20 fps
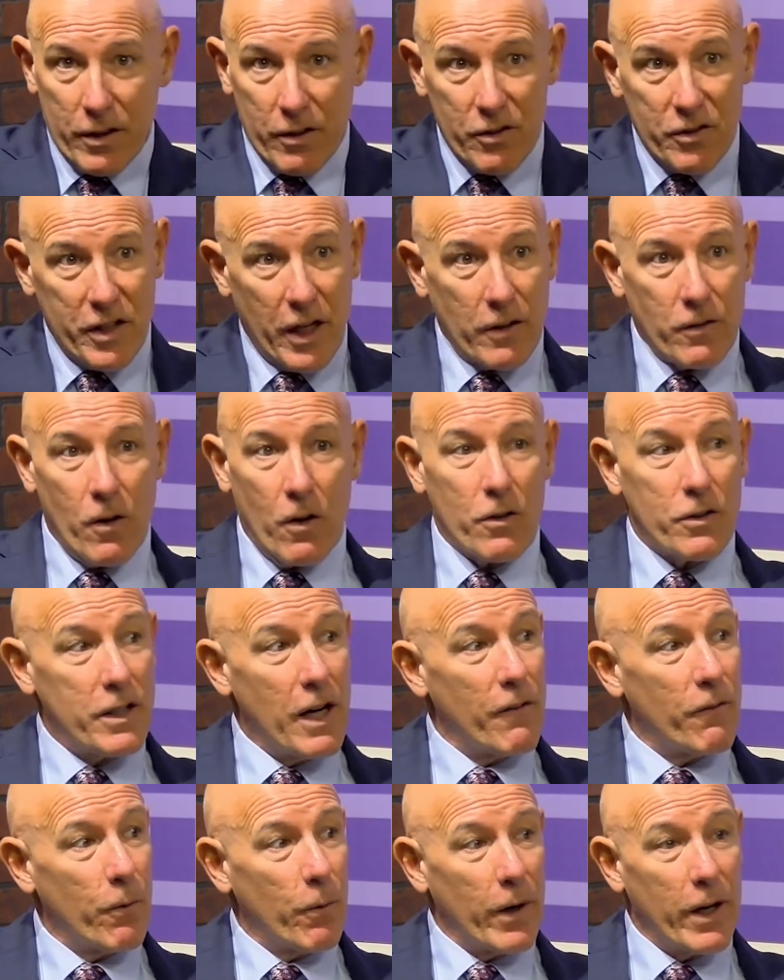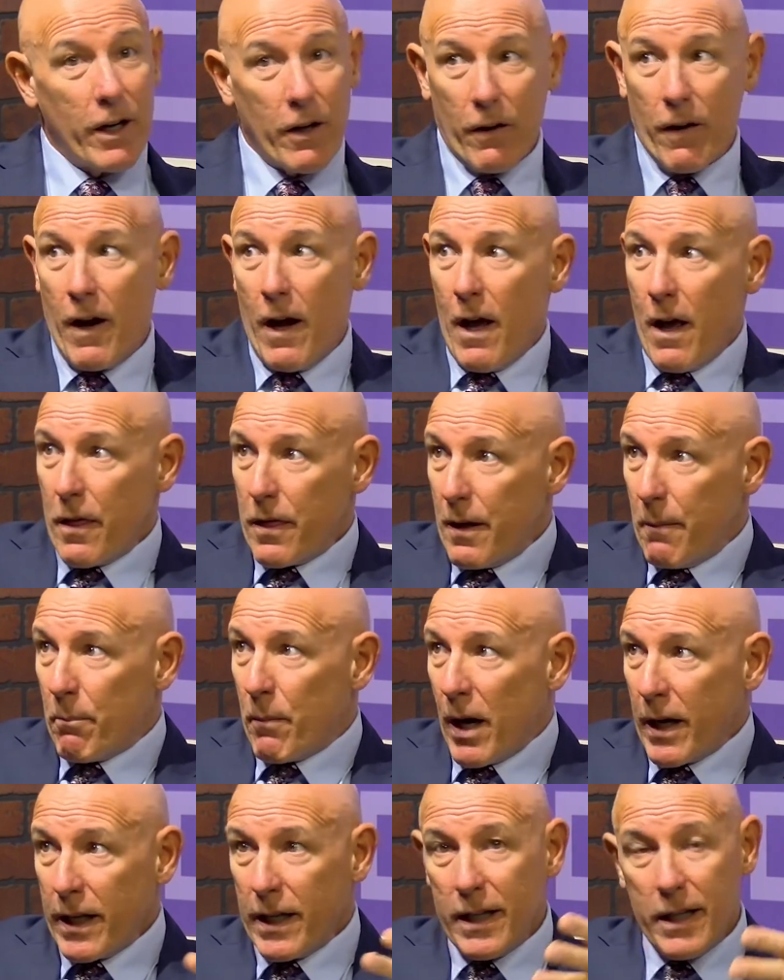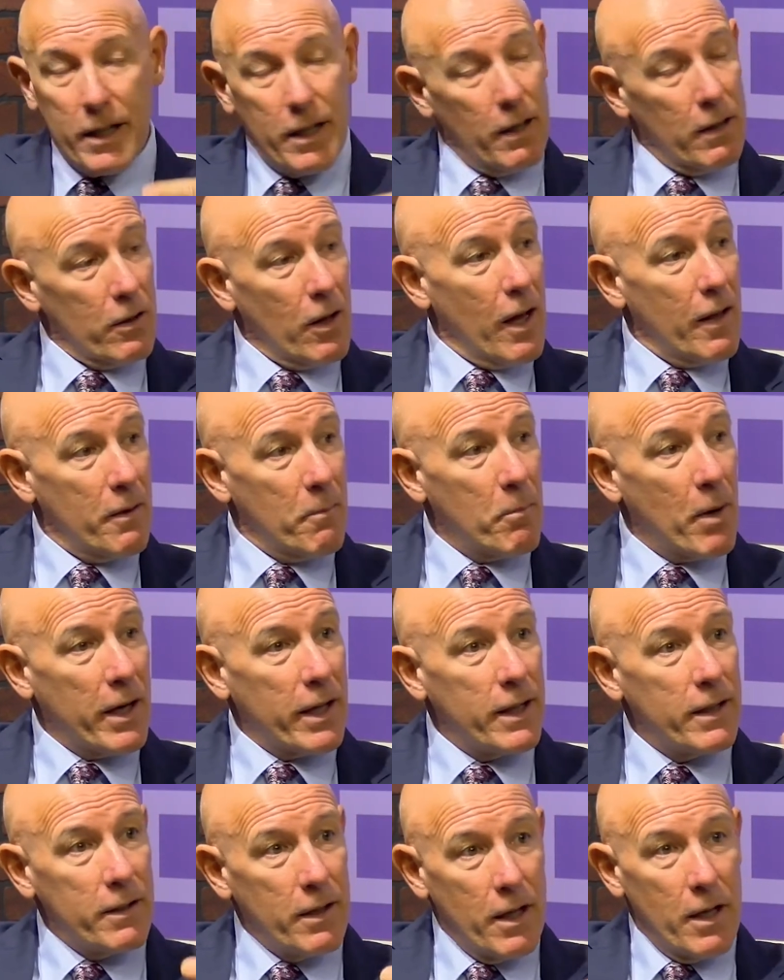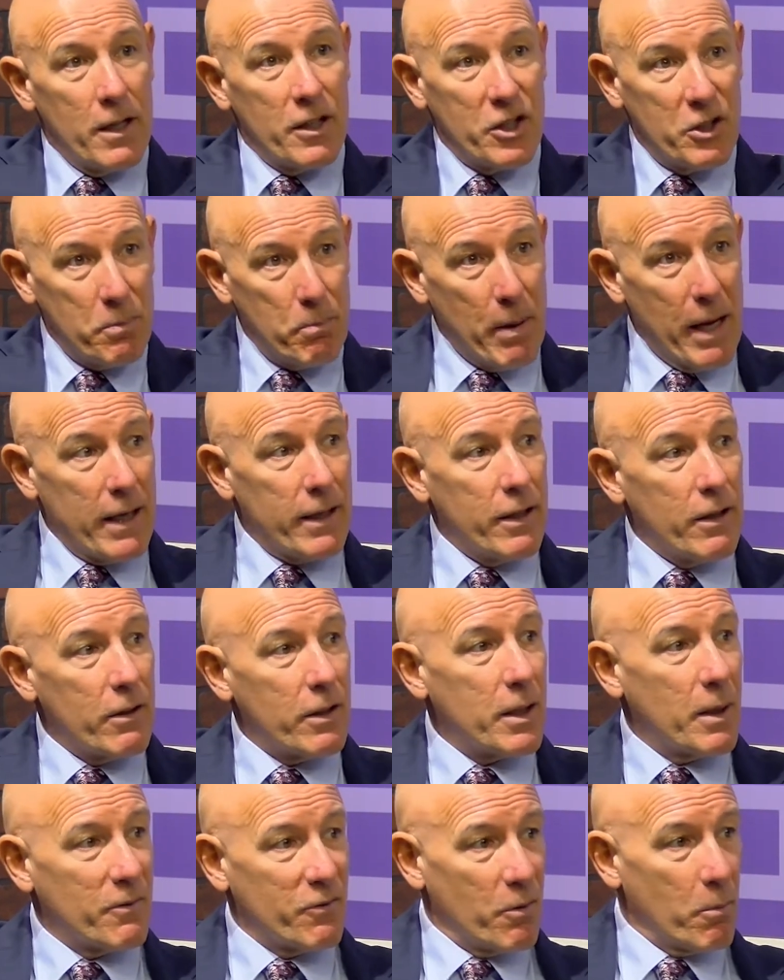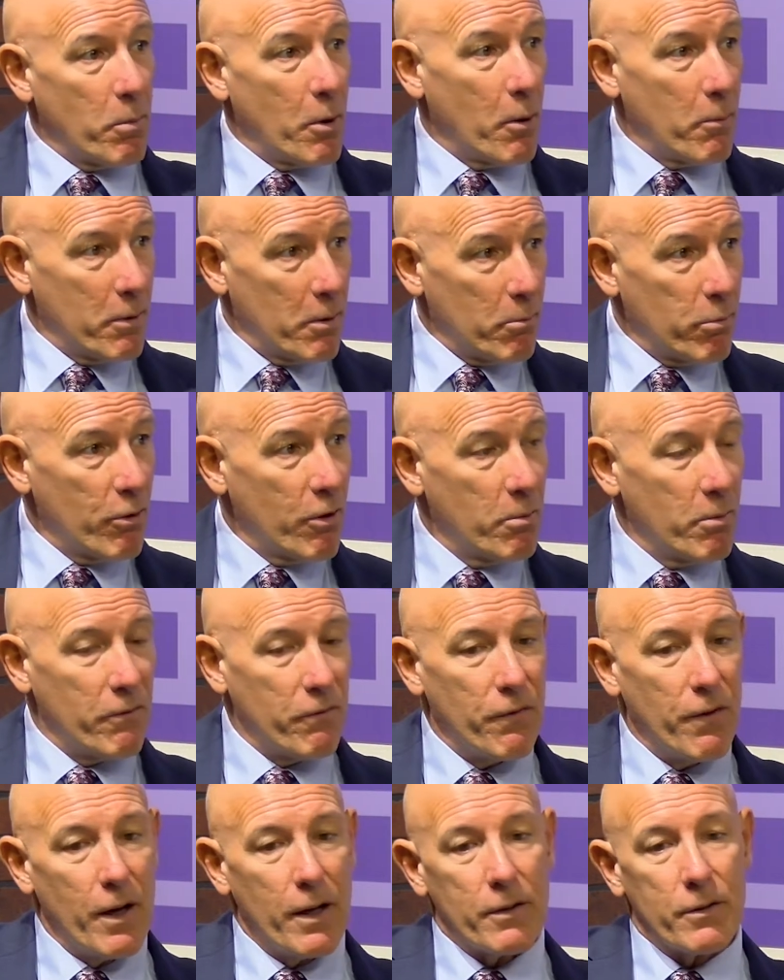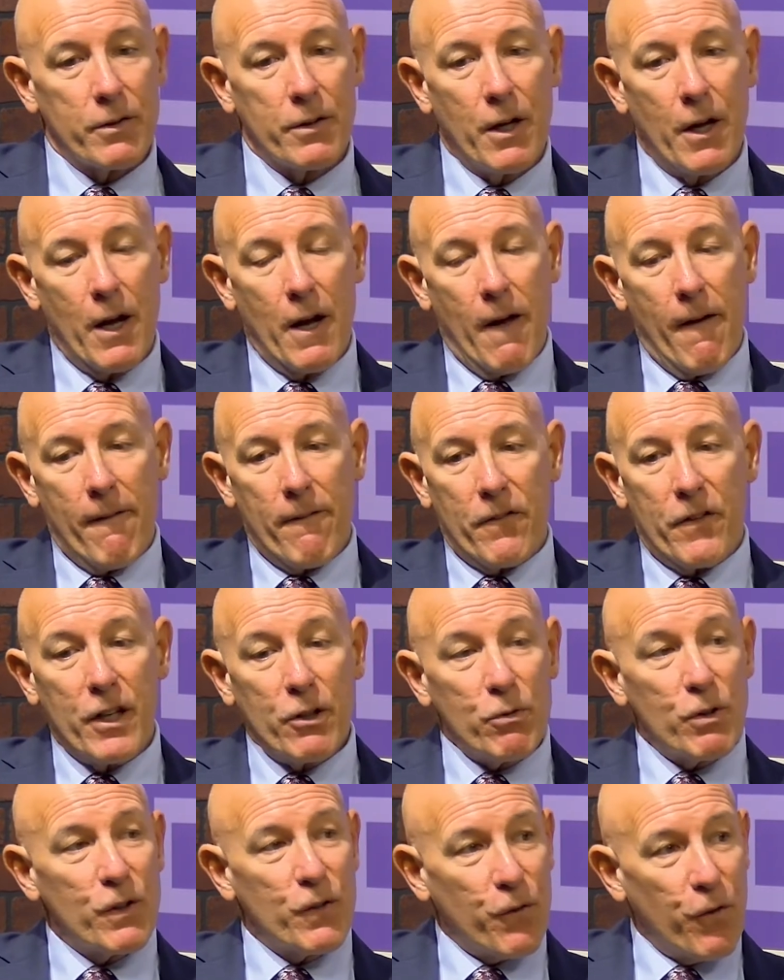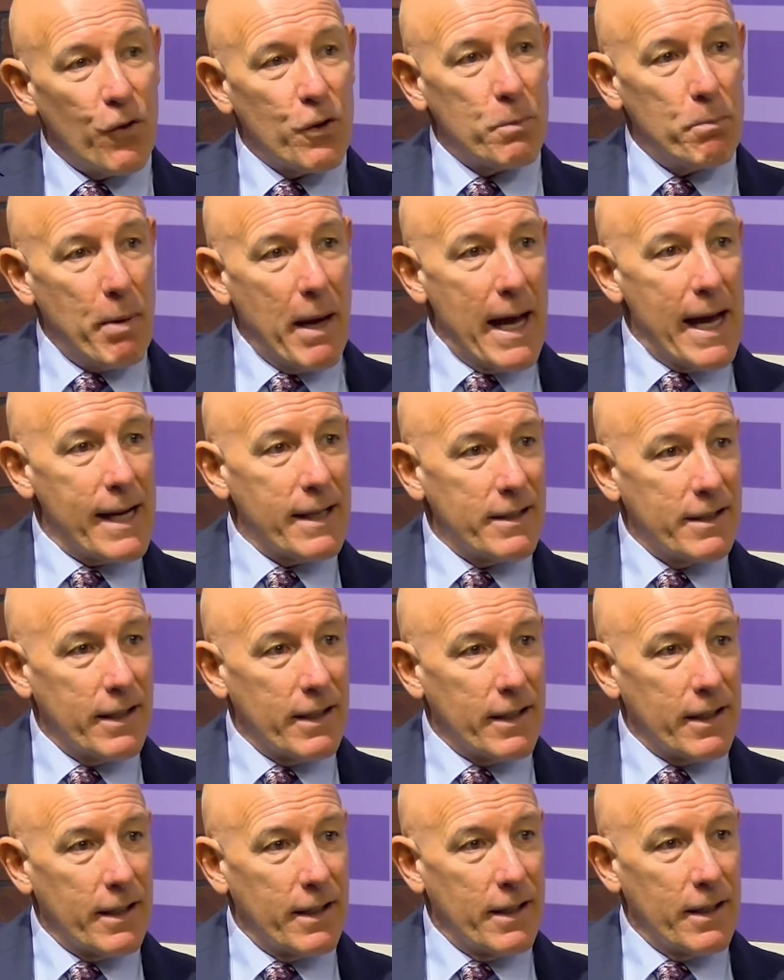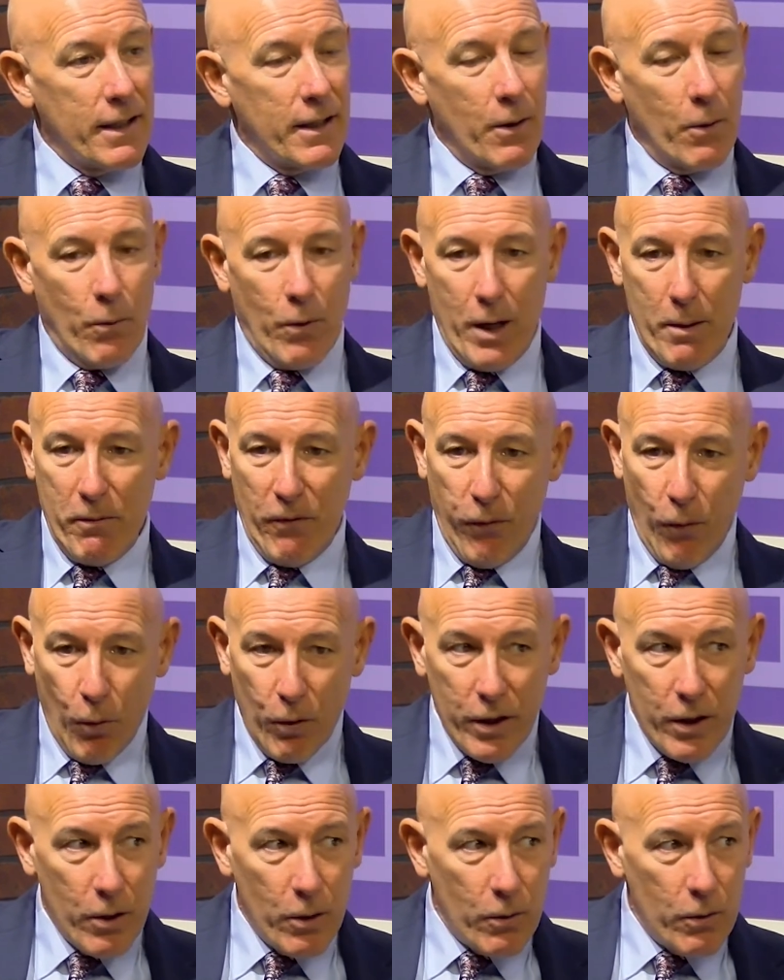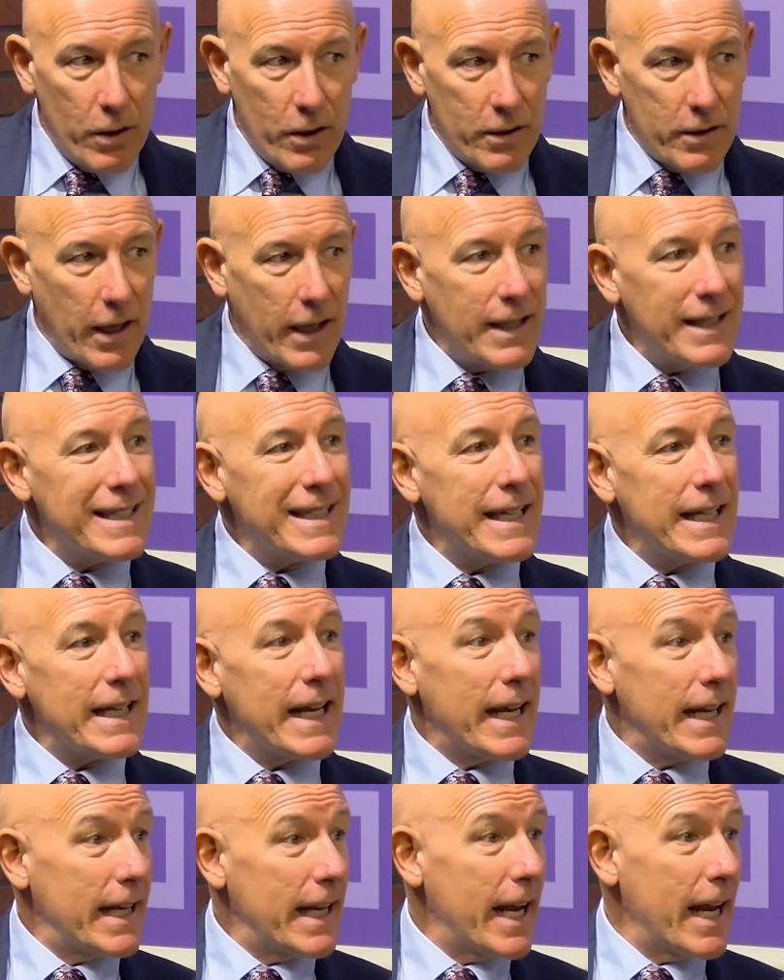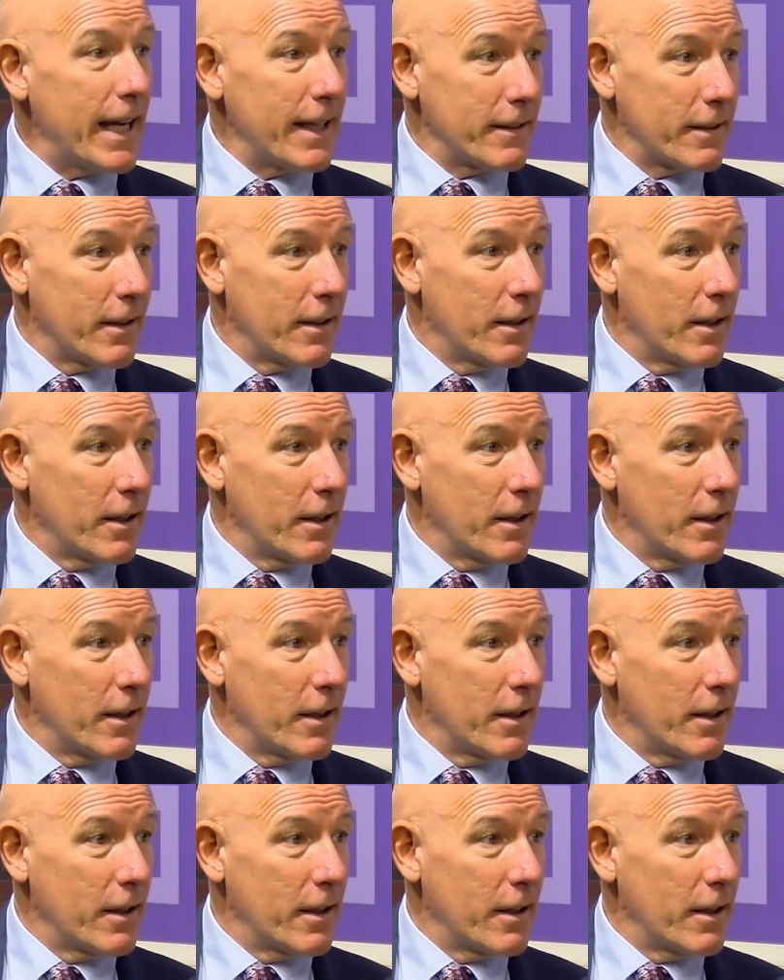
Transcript: There's technology everywhere here. A lot of the money spent here comes from permanent improvement funds. This was first passed in, way before you, 1988.